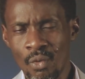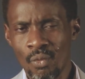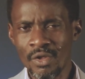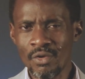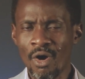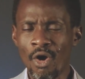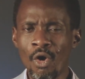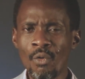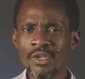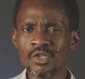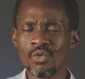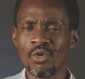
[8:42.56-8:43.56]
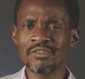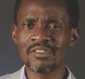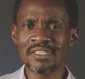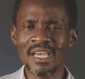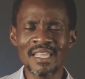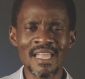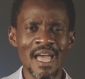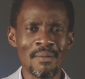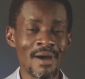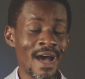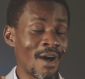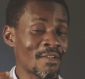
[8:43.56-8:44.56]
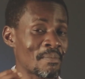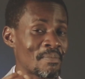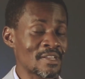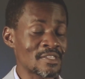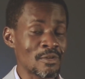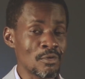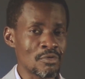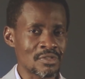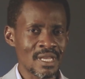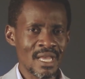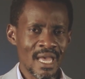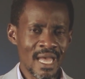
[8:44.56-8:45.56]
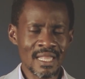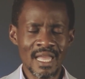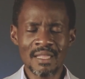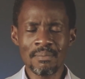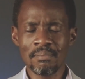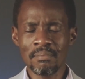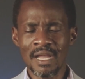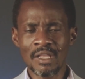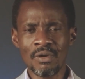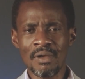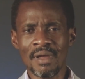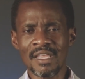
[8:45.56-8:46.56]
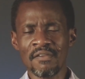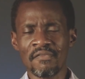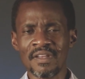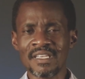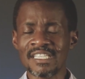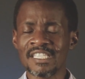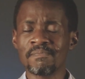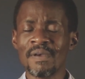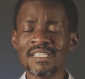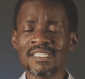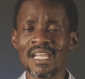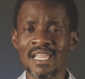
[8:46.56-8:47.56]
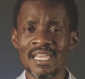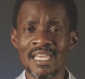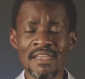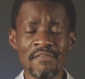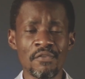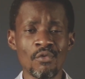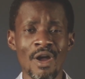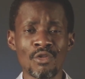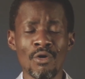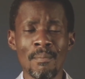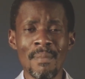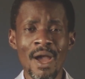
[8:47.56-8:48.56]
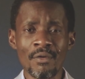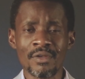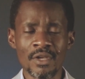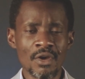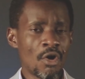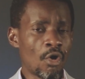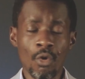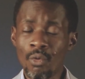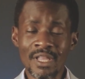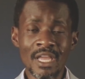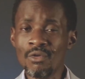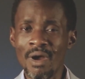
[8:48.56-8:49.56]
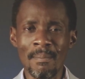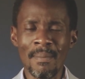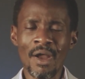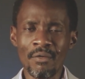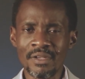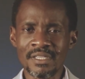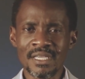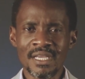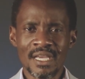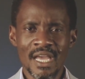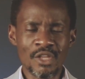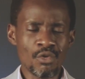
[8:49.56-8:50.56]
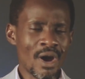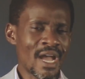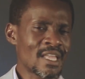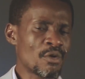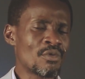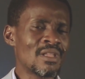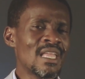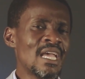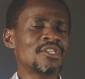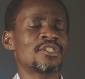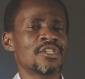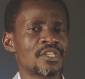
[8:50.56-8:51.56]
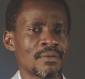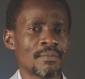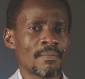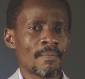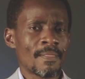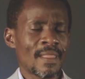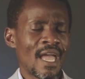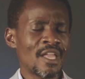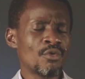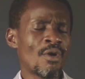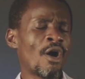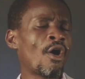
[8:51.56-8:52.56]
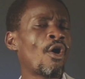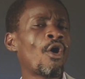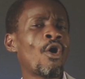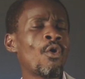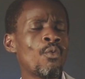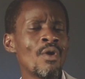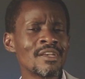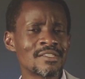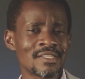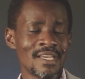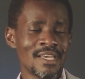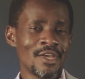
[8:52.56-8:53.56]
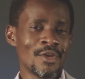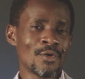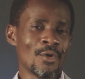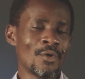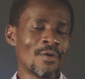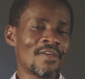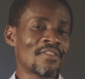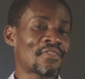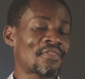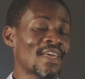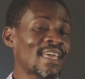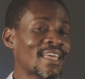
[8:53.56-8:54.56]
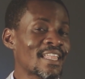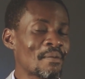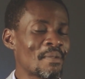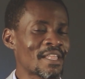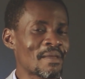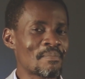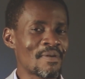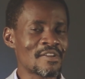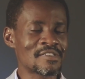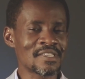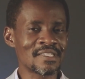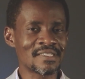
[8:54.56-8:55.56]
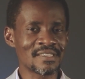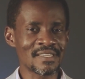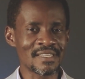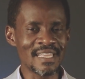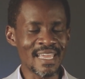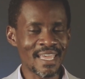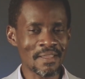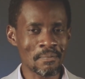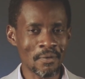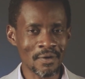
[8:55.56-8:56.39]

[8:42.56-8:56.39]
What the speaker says: When you are always concerned about how the person looks. And by the way, my dear friend, especially if you are not married or whether you are married and you are in a relationship and you are always, you know, thinking about the person's naked